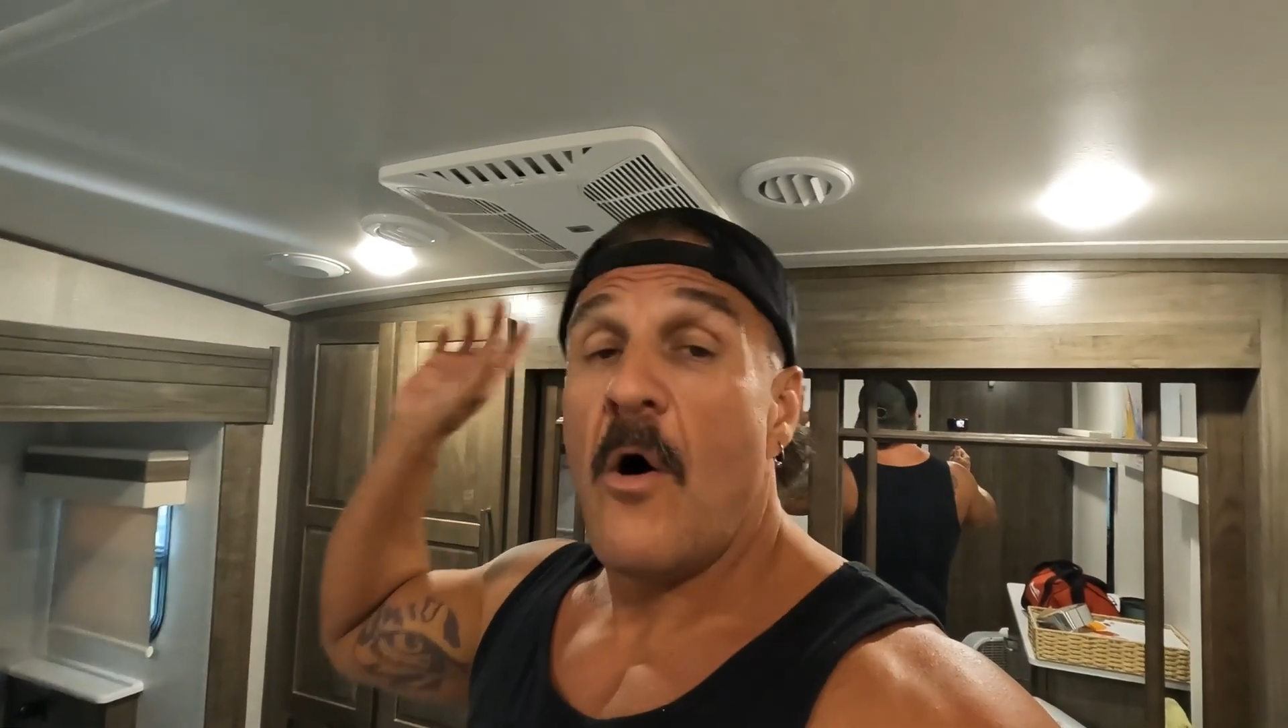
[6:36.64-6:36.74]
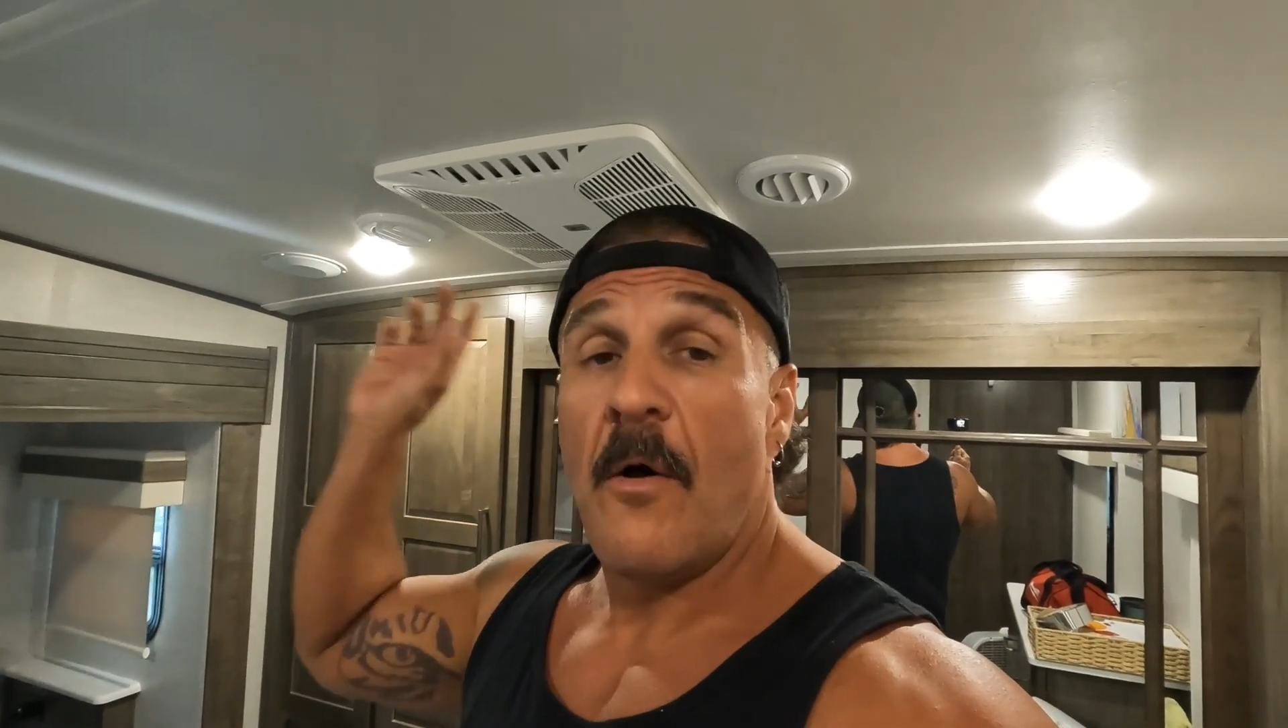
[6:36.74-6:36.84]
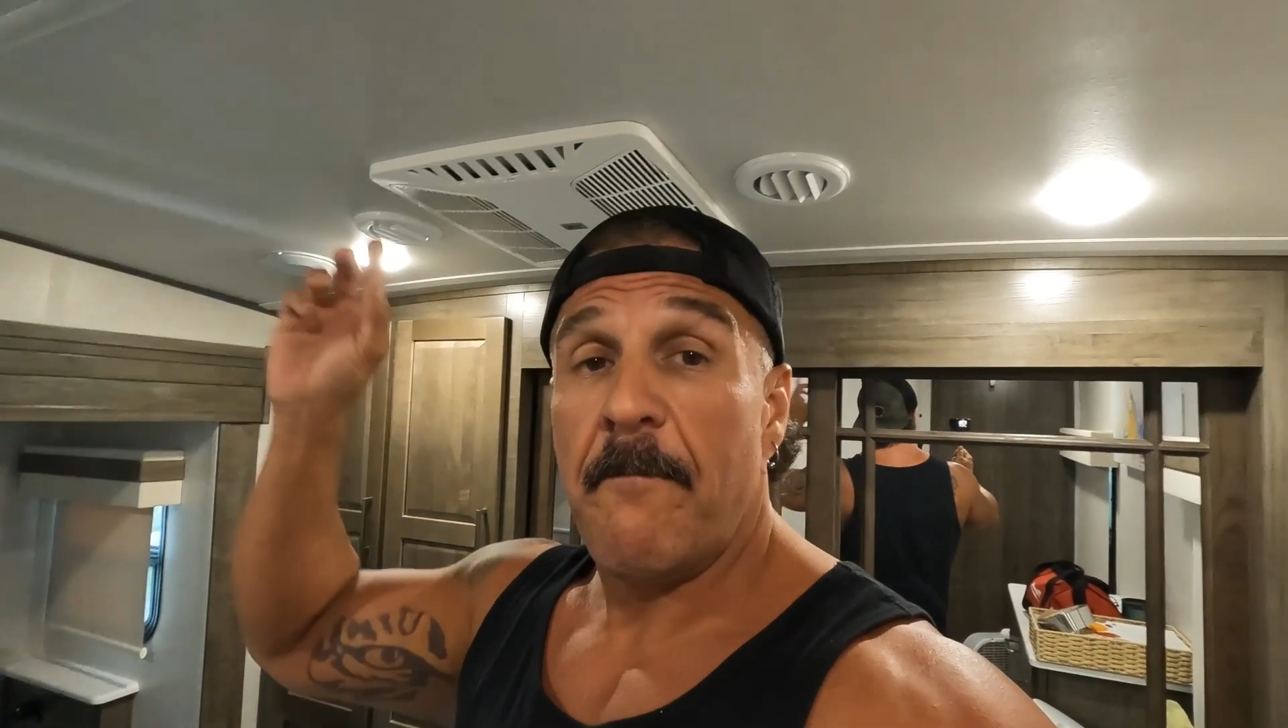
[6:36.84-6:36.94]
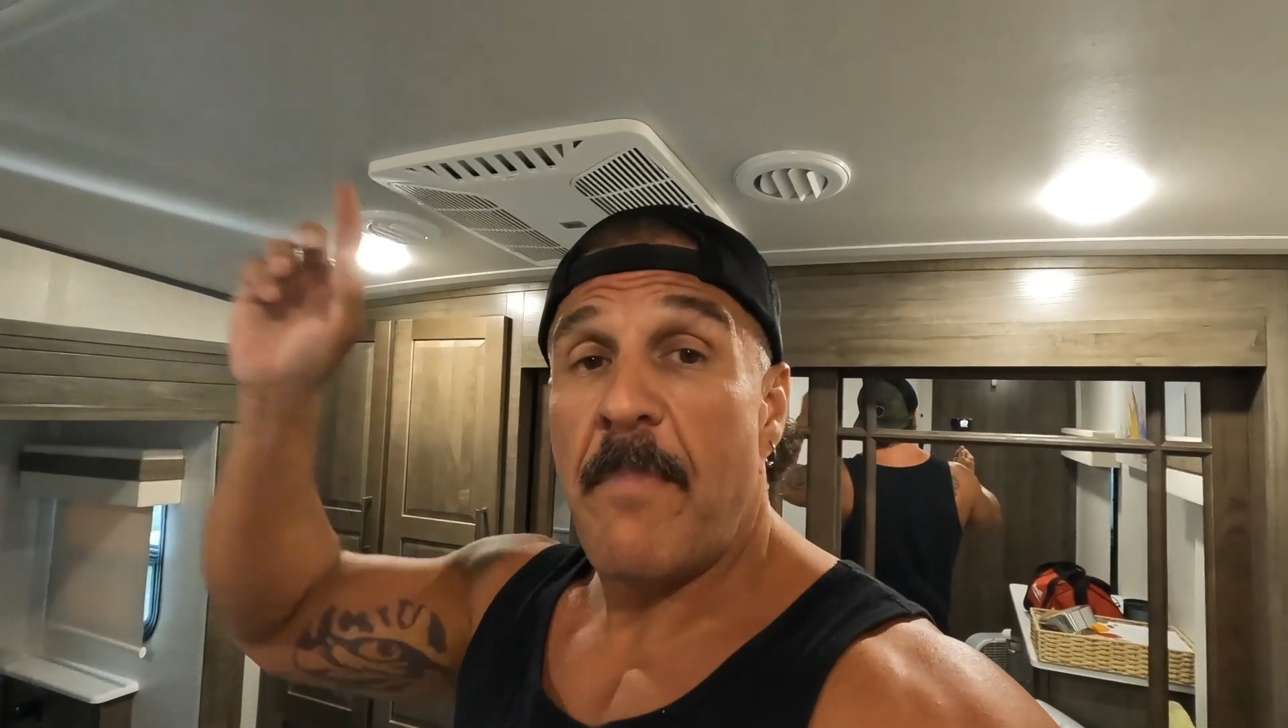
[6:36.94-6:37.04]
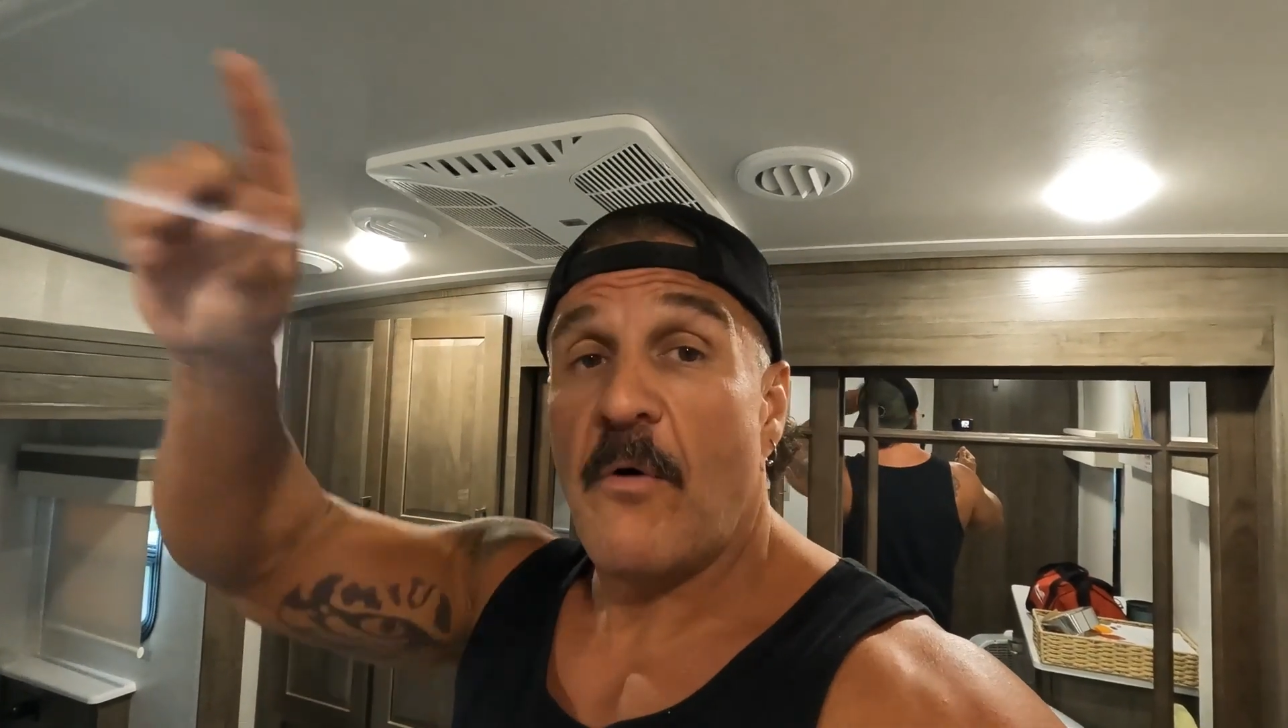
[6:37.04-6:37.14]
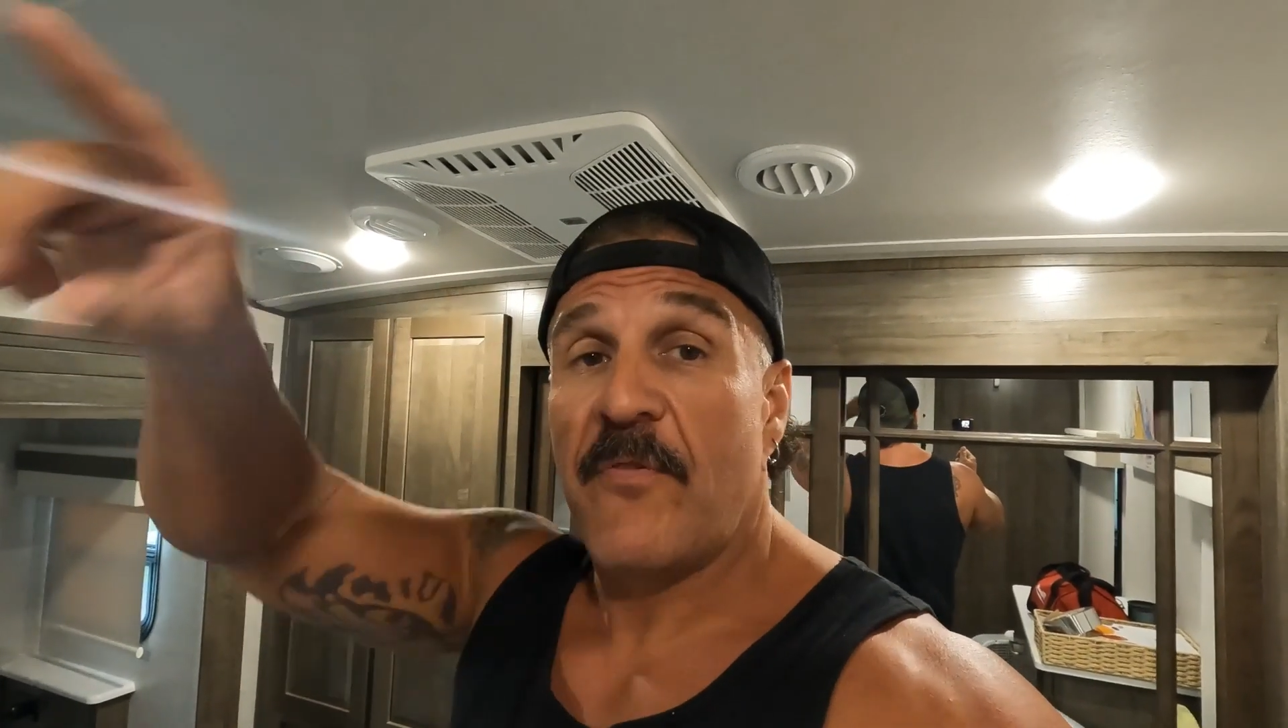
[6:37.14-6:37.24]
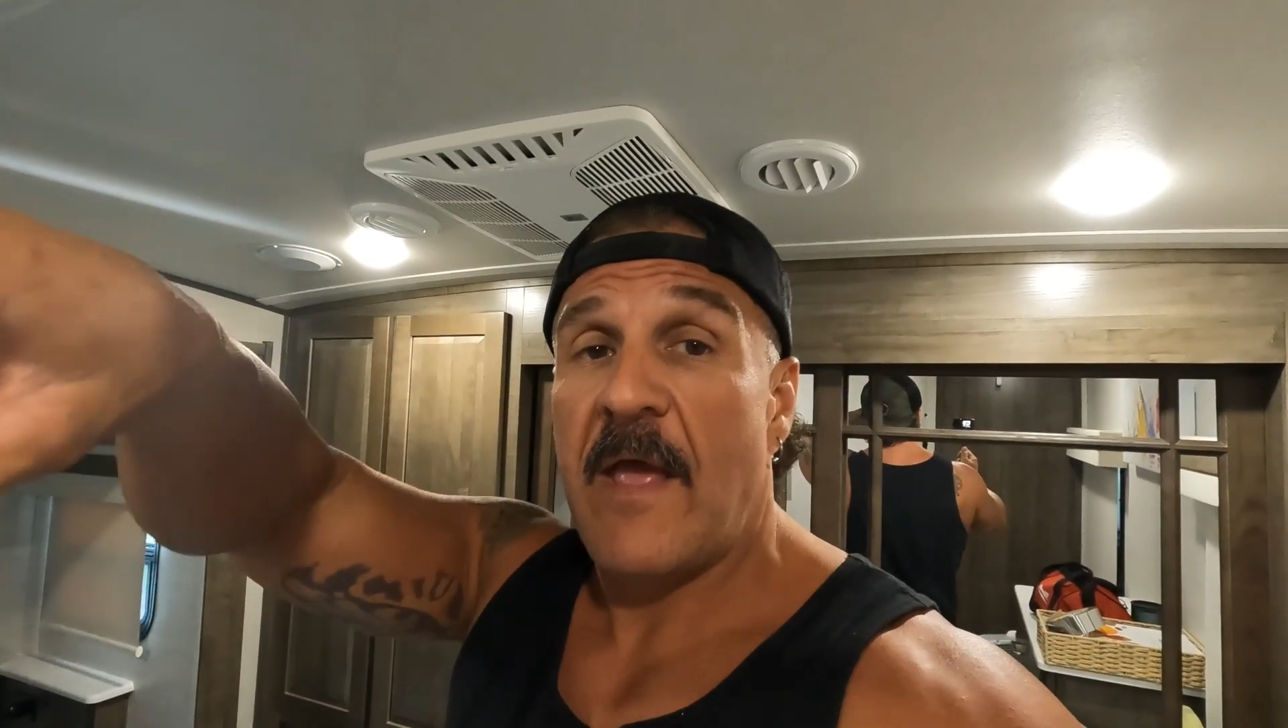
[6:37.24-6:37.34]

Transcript: on both